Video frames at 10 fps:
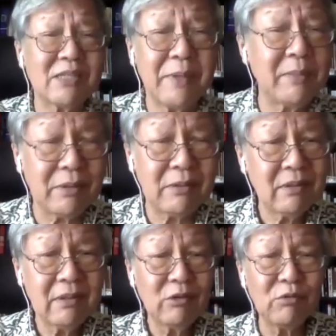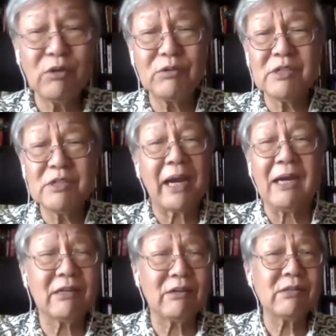people. You notice my
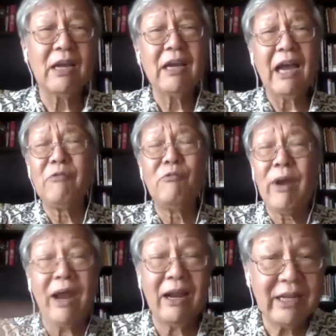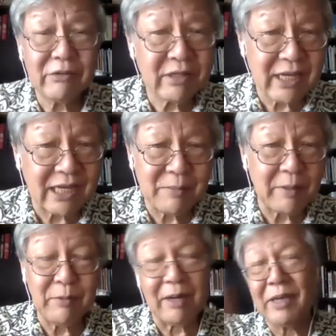articles, I rarely criticize
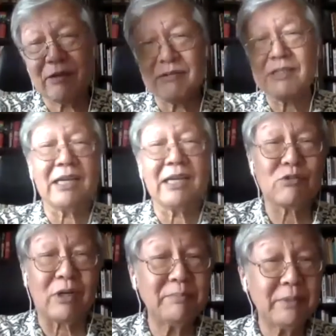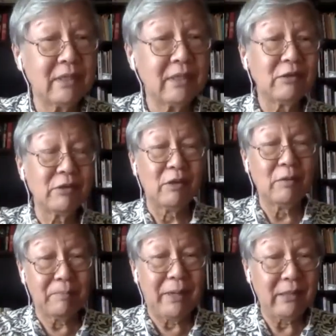people. I may criticize Trump, you
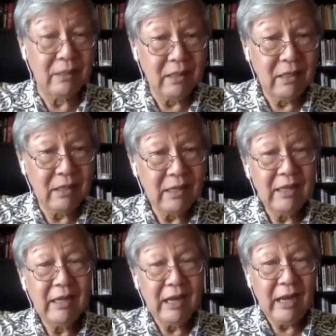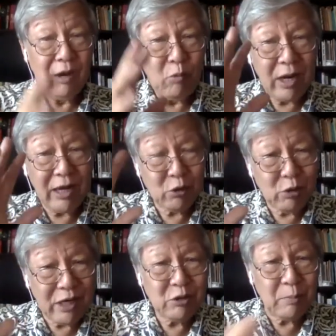know, but what I
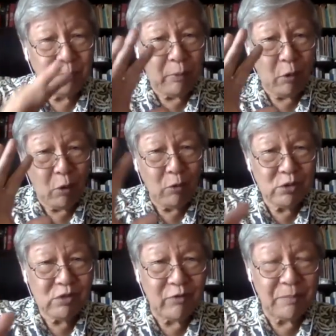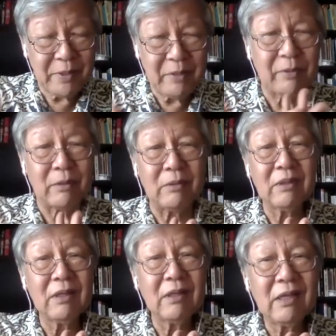try to pose for people
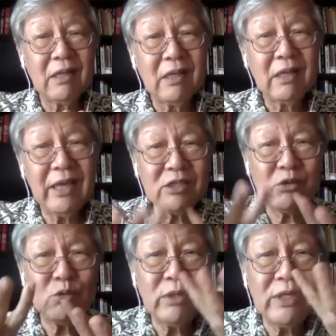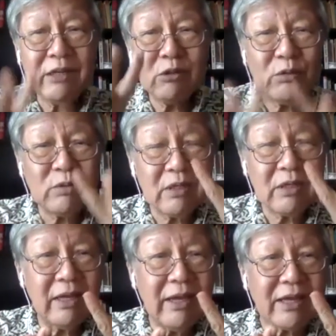is you need to
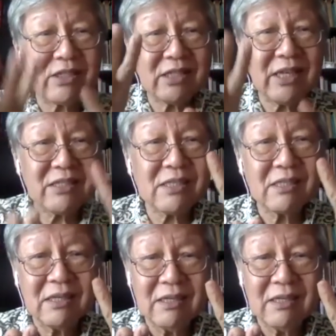assess